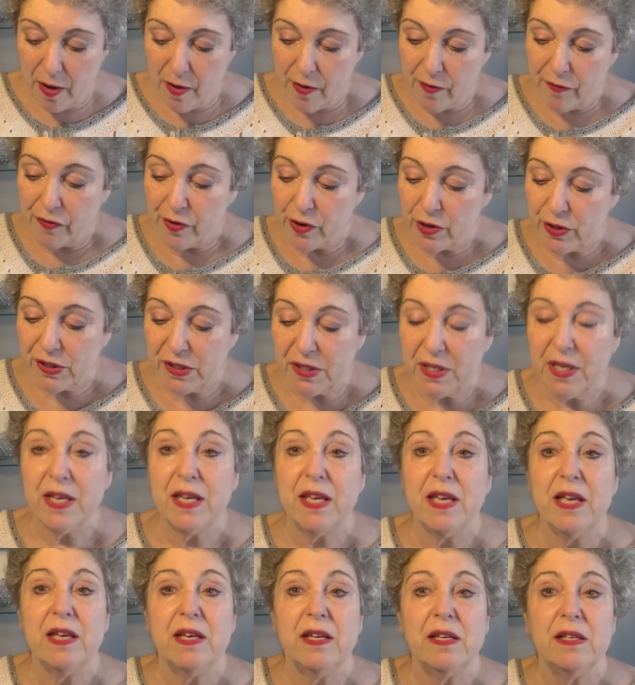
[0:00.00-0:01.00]
First
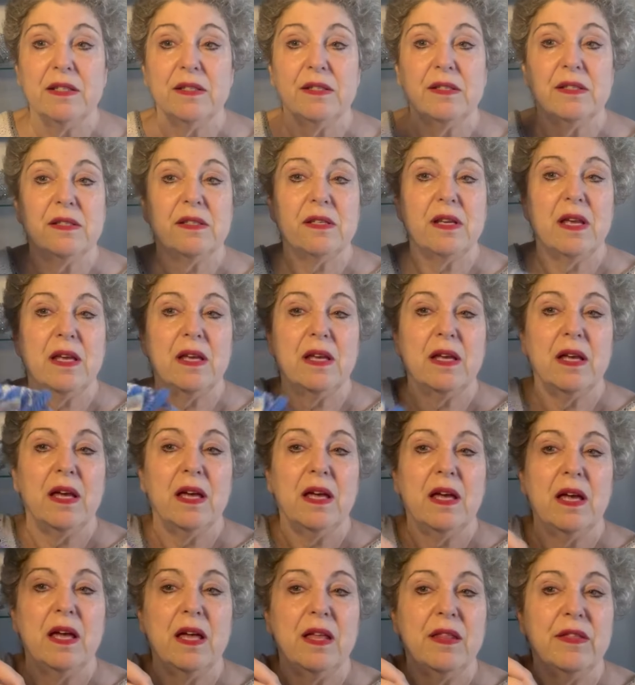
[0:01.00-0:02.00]
thing is,
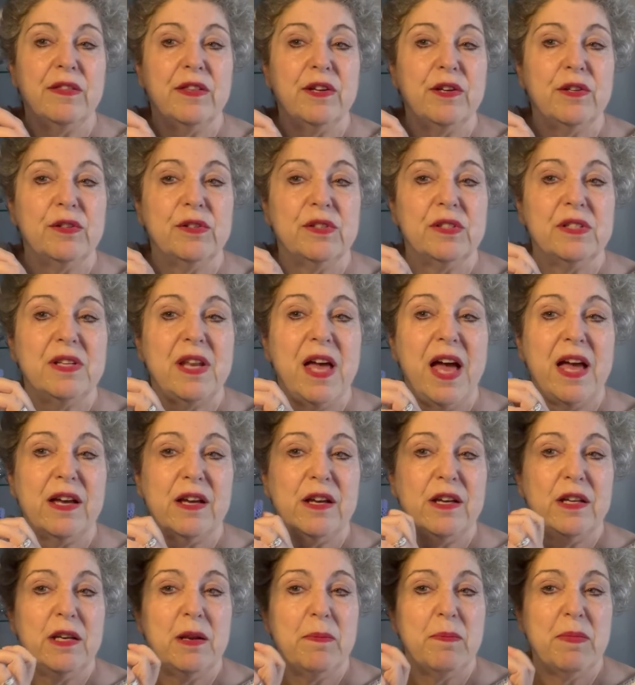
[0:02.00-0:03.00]
there's not
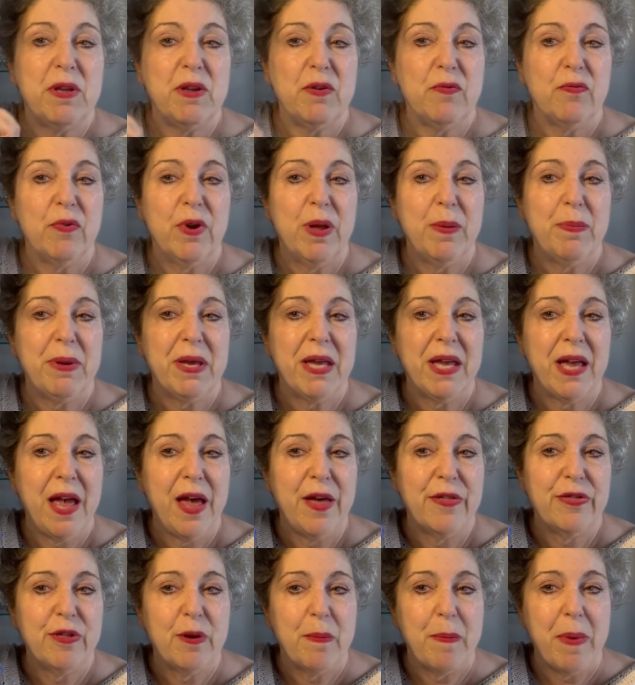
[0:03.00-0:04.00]
going to be ribbing
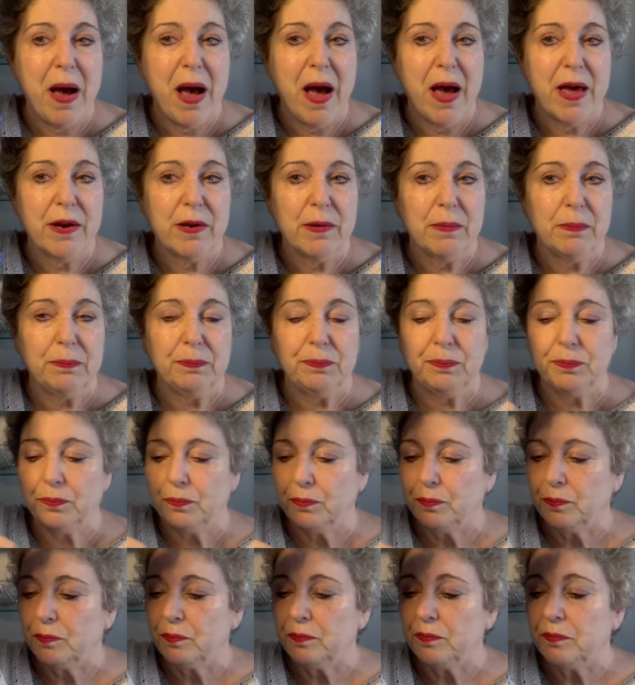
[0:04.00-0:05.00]
at the
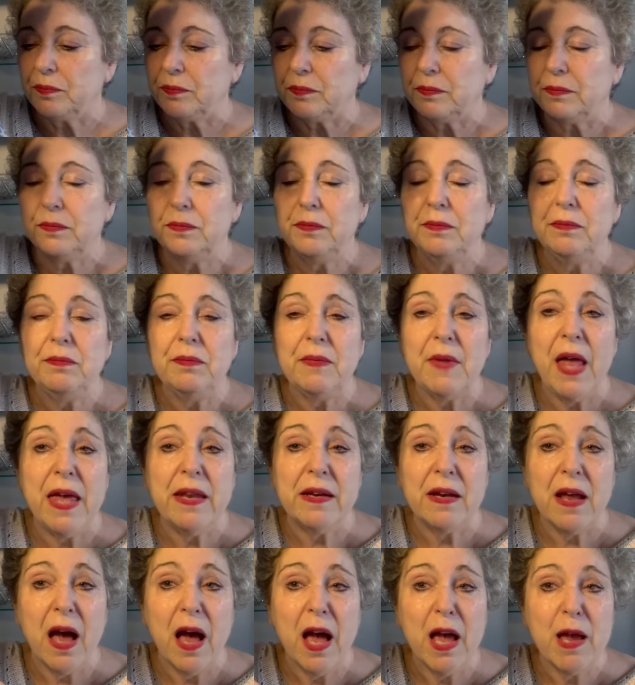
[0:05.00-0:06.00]
bottom.
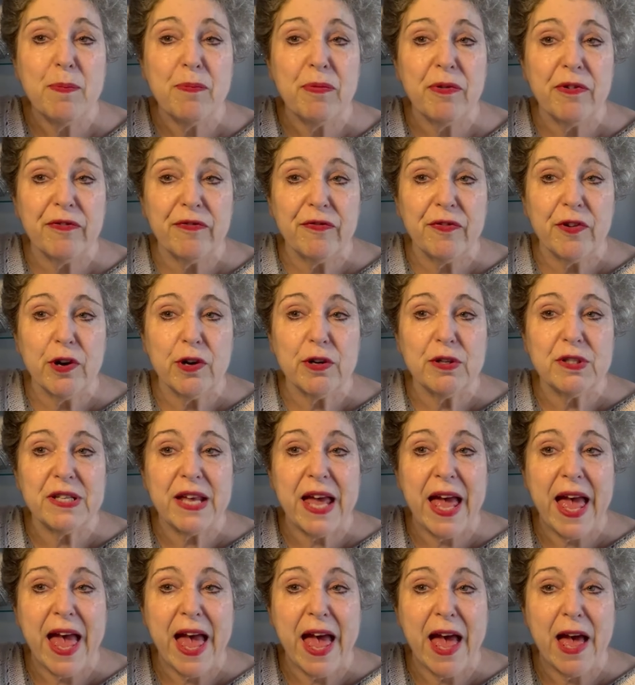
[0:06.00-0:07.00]
And I prefer
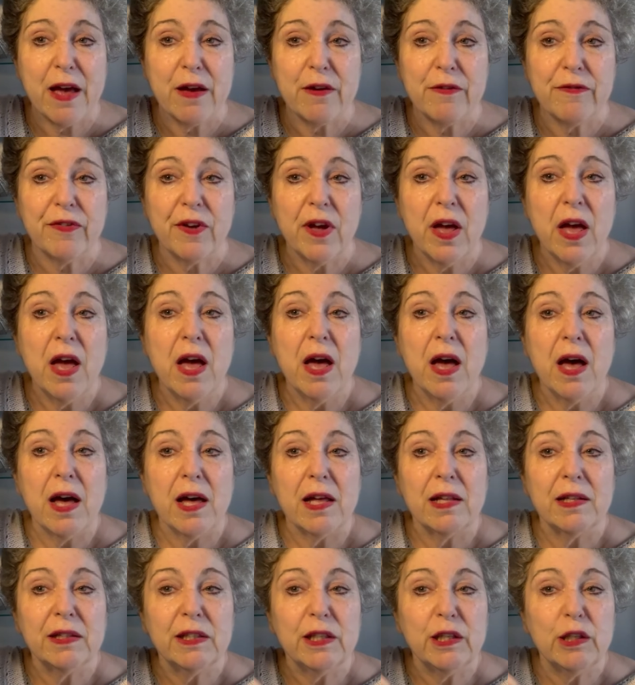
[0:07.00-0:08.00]
to have
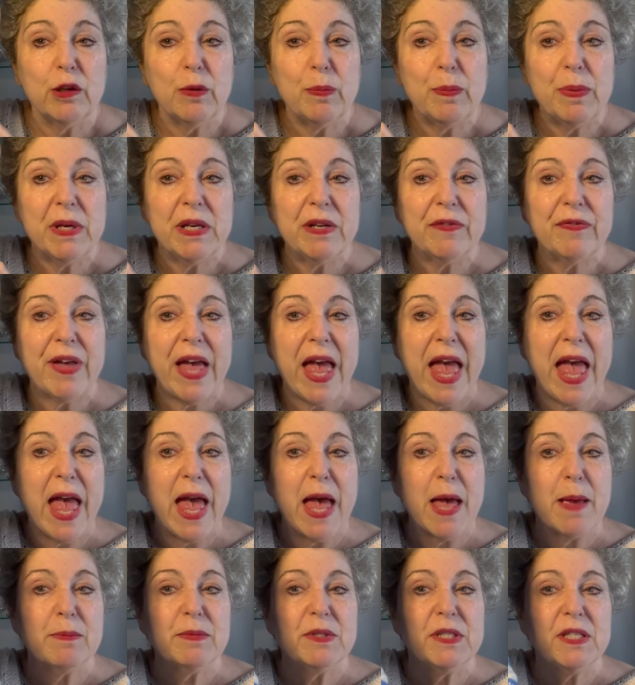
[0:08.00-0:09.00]
a little bit of a
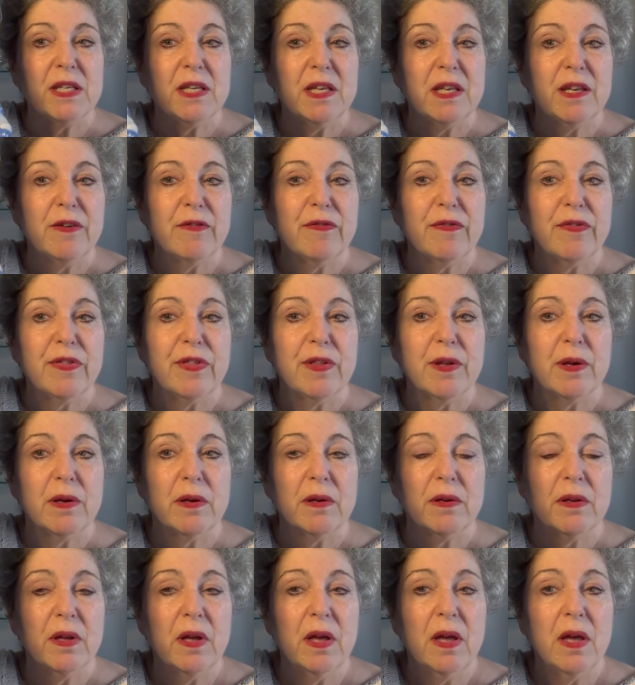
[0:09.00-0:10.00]
hem to give
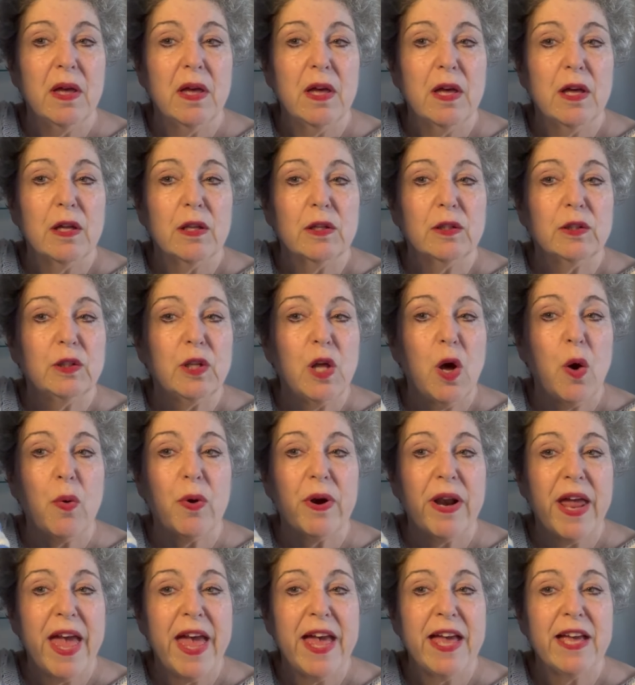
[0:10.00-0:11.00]
the
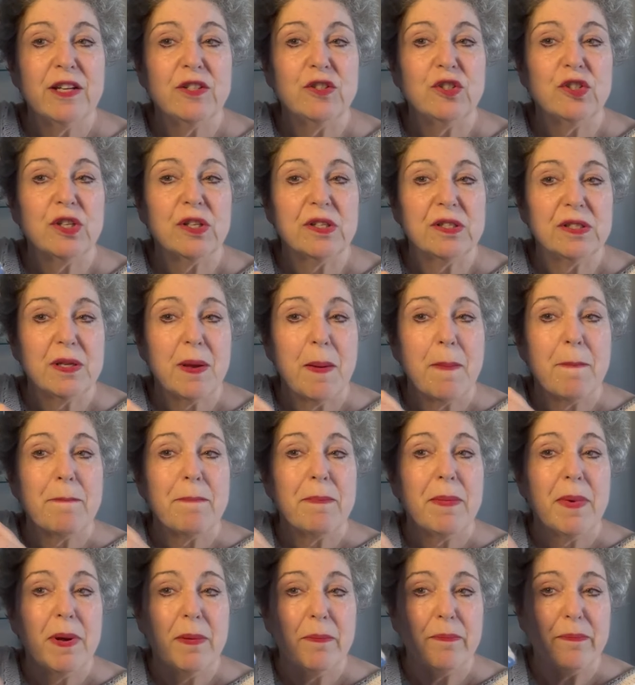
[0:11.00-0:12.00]
lower edge
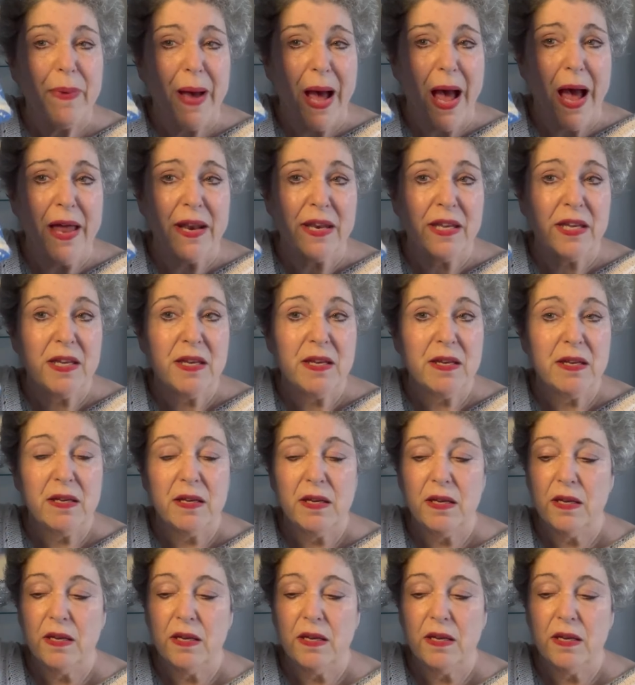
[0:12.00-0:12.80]
some body.